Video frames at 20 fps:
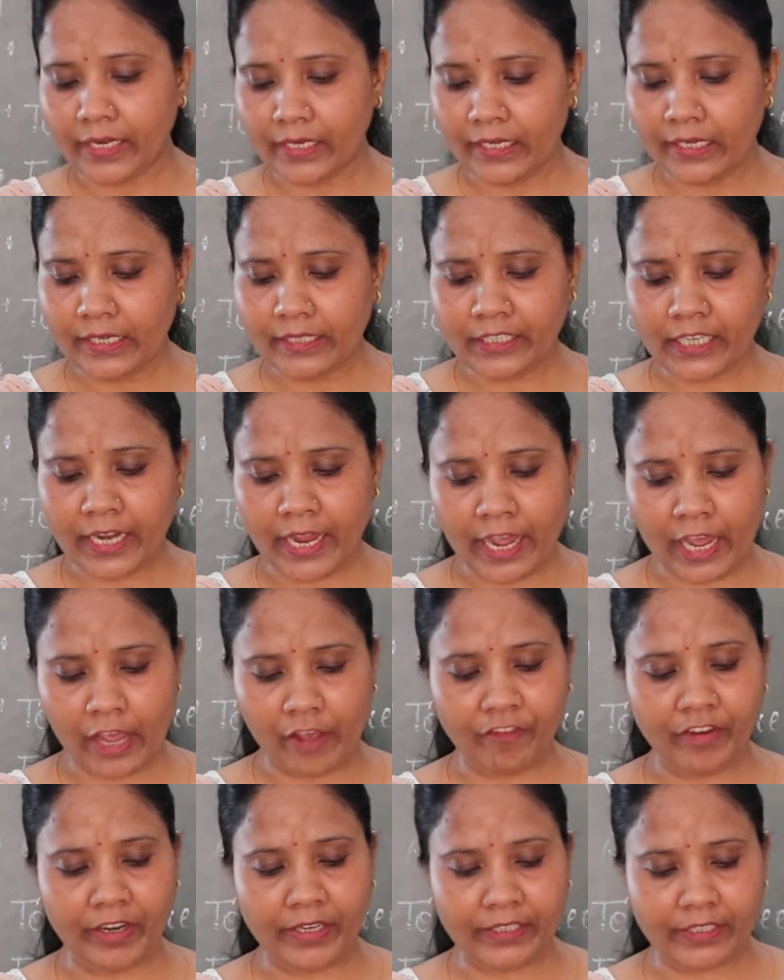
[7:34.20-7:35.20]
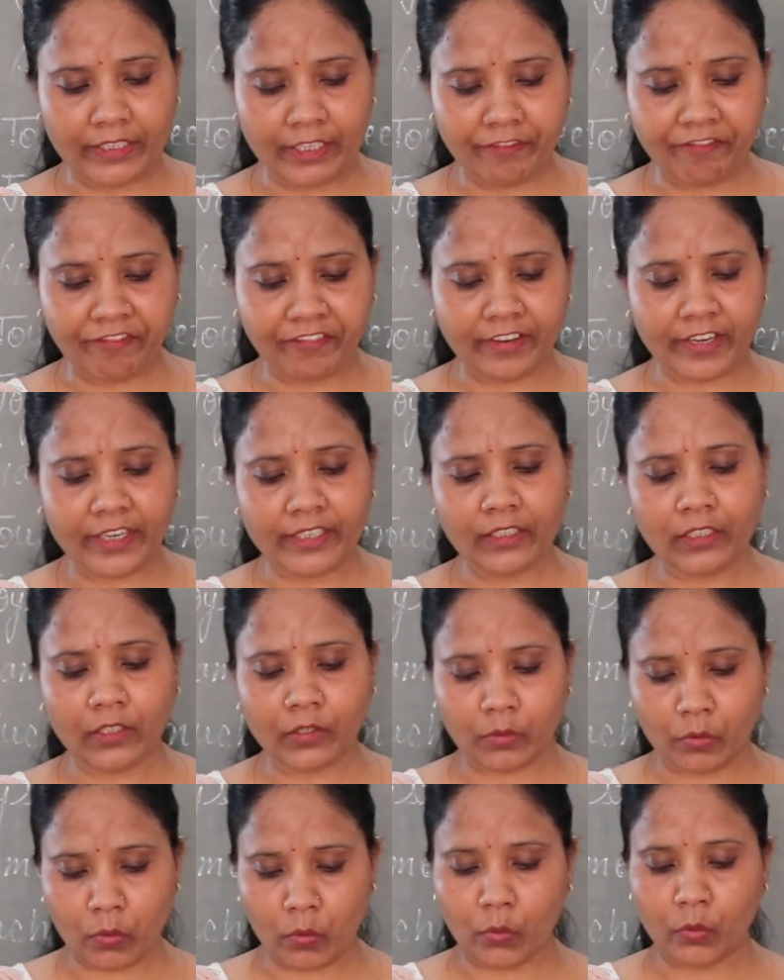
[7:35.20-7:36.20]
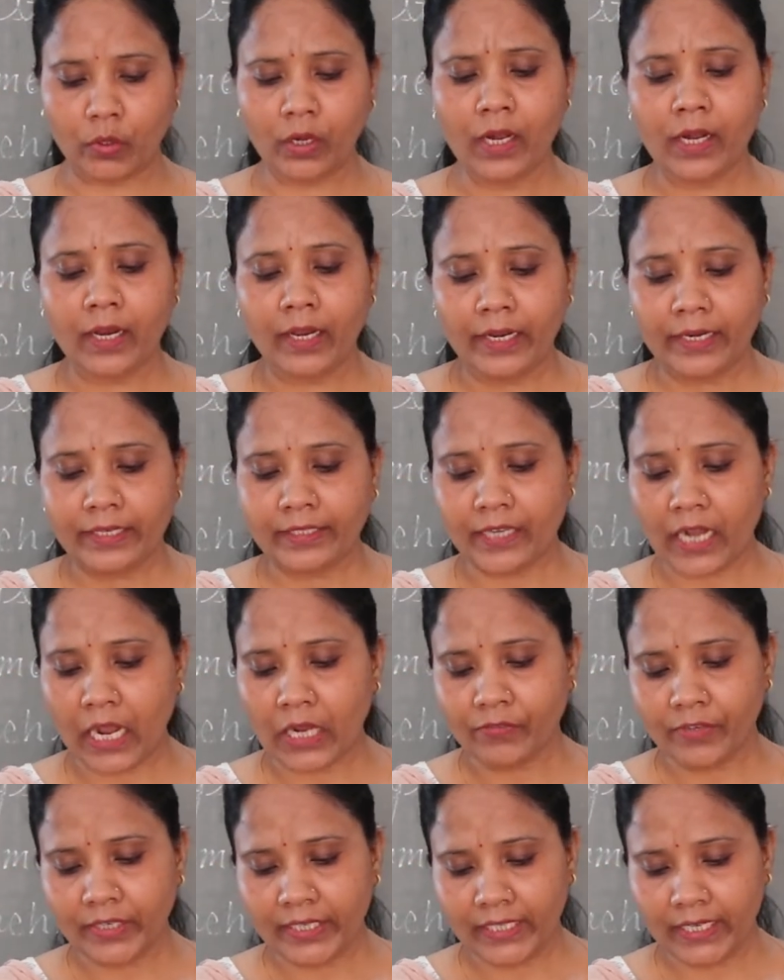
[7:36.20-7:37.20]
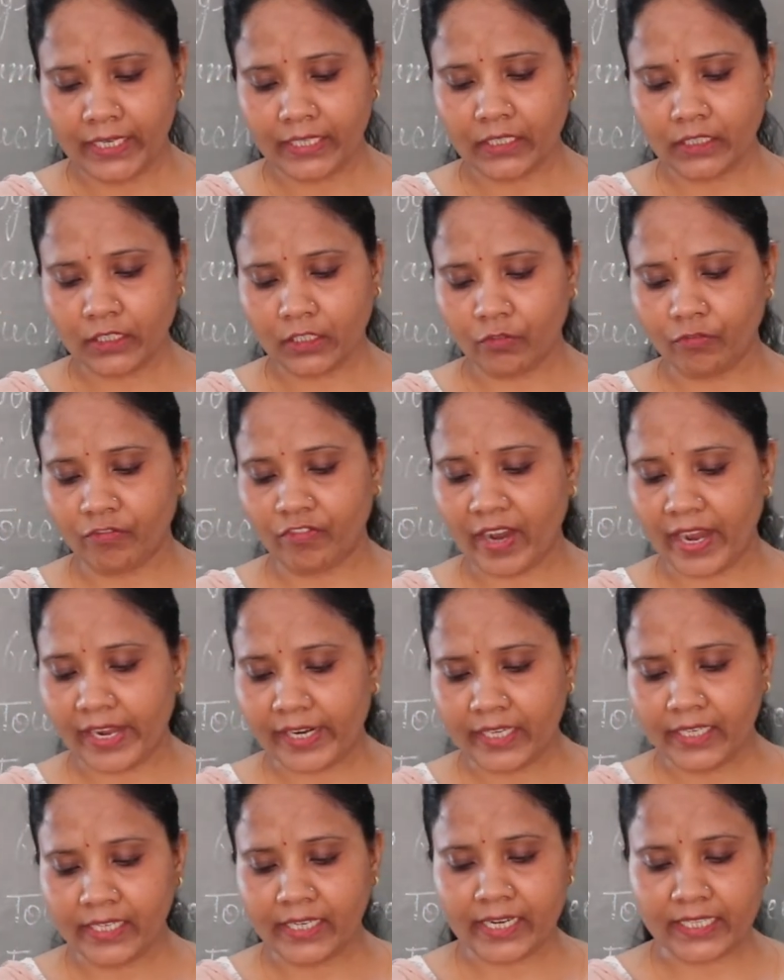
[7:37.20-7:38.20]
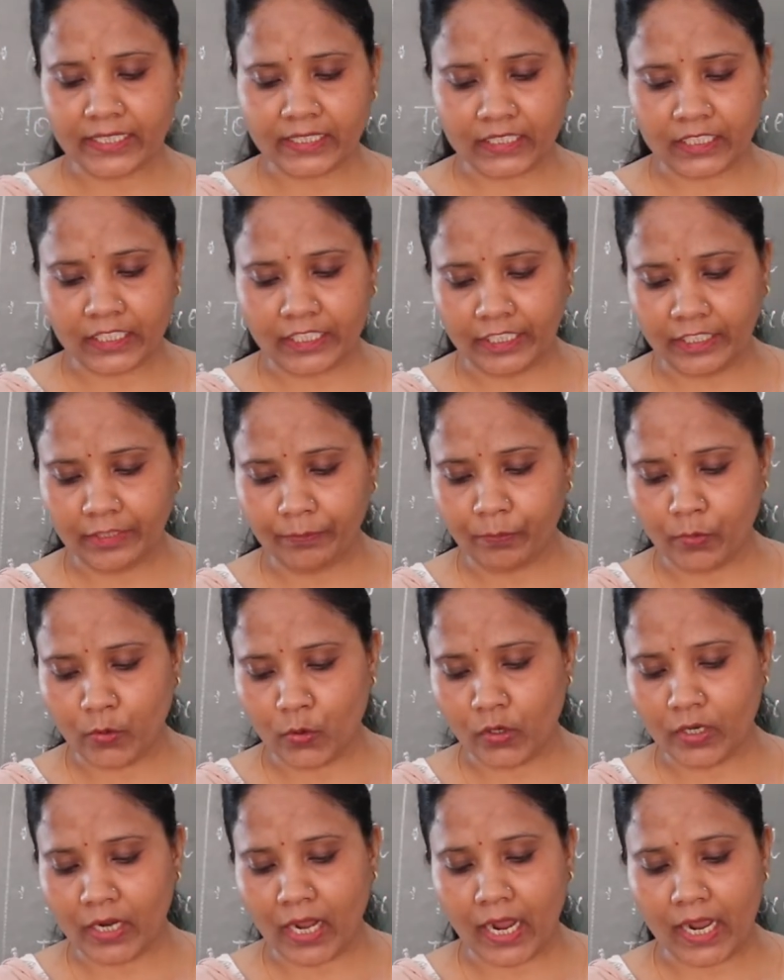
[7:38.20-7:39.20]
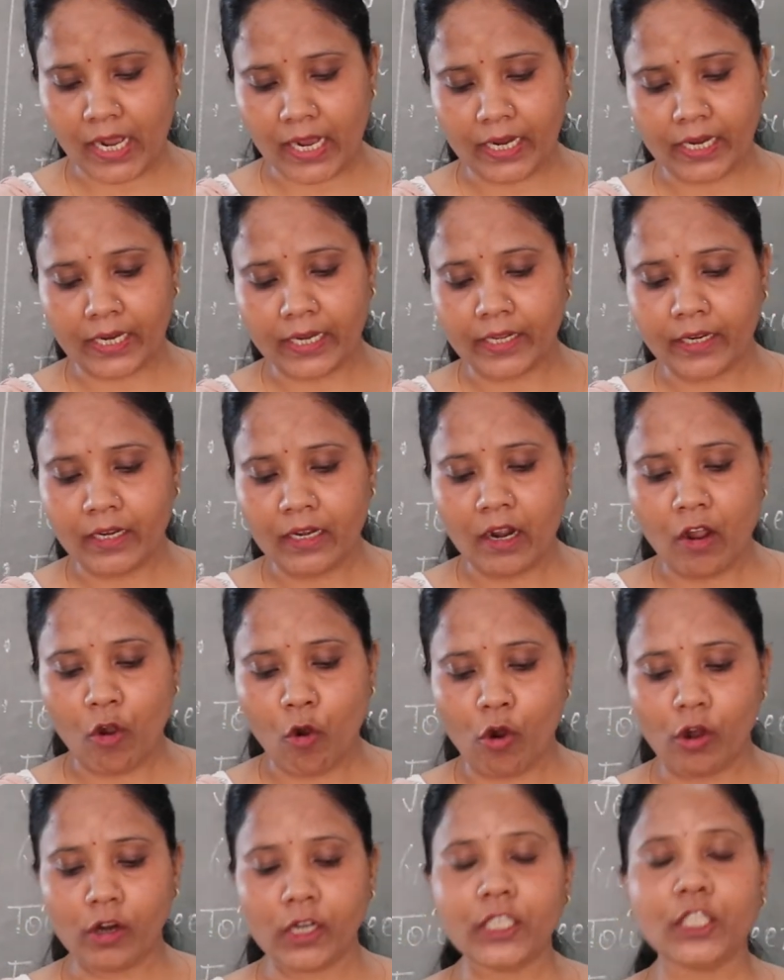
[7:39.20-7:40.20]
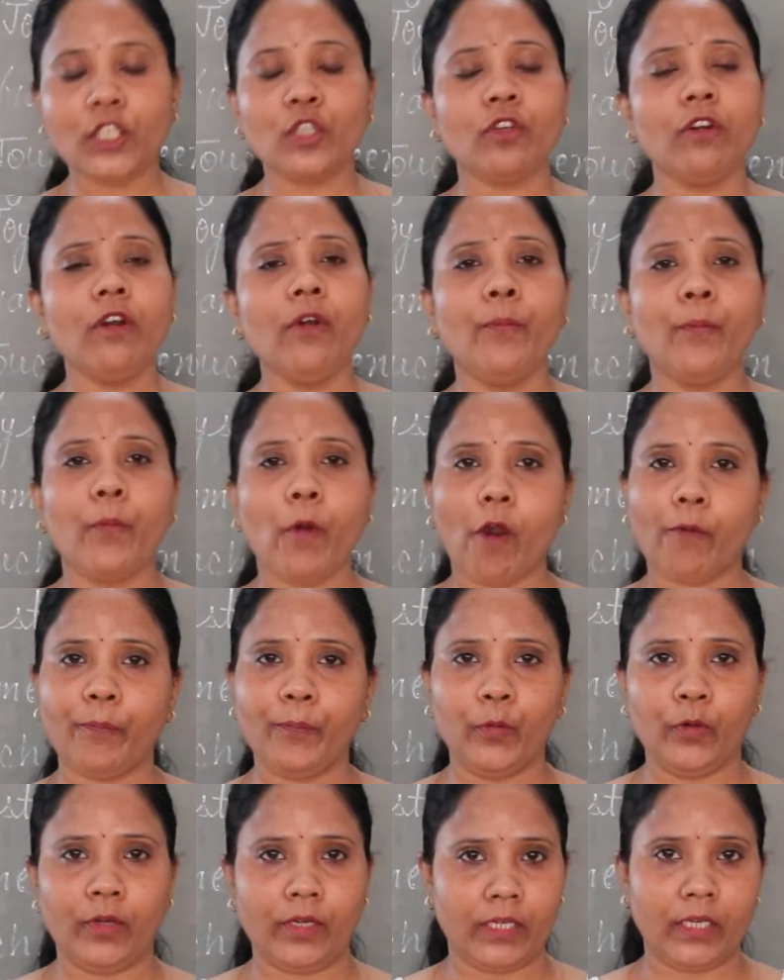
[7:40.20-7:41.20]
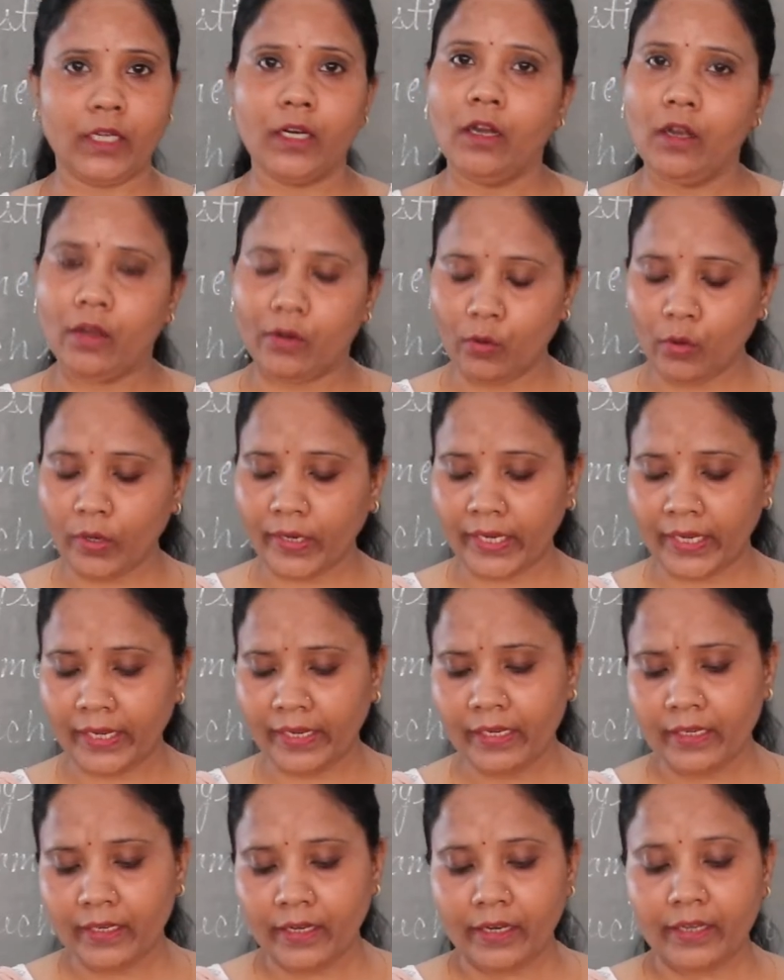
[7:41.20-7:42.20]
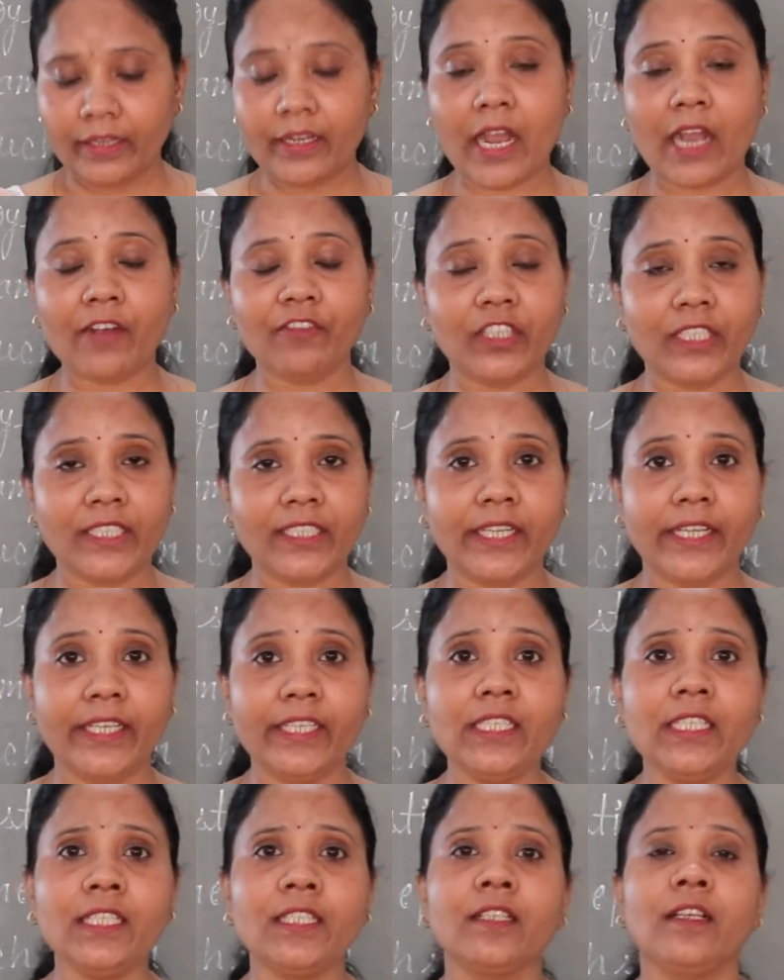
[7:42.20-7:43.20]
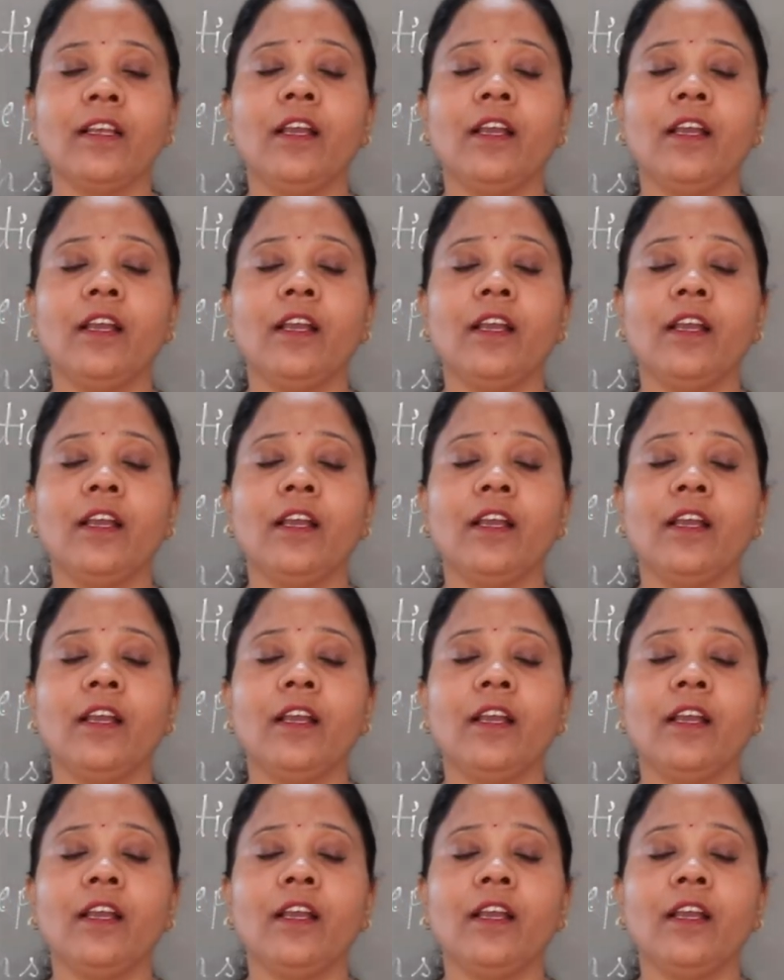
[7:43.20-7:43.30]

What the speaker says: each having different role. Nowadays wireless keyboard are also popular. Okay, nowadays